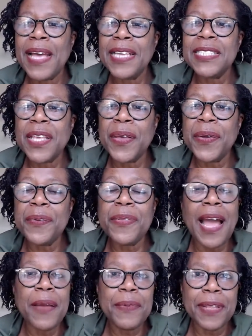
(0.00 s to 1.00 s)
So
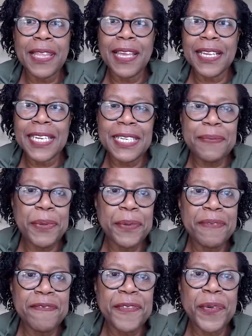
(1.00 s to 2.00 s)
I will keep you
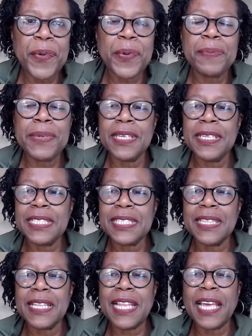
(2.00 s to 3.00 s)
informed. It's
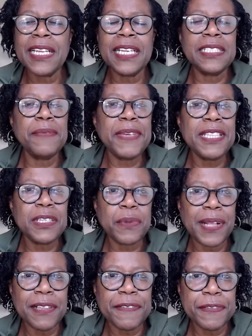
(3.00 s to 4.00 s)
likely to be the
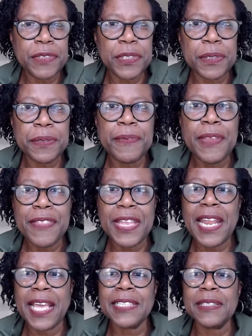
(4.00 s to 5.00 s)
12th of June, the
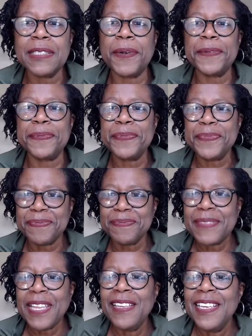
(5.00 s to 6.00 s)
next one.
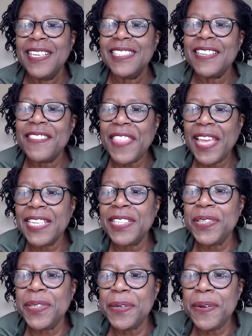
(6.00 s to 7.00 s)
So thank
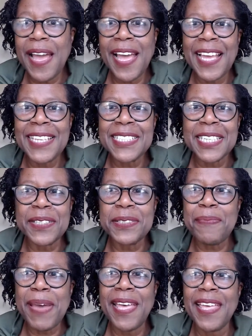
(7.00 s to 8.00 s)
you and
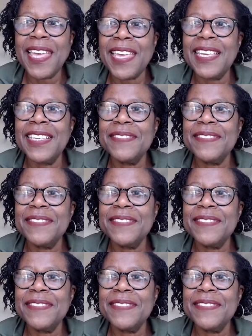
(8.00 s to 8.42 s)
goodbye.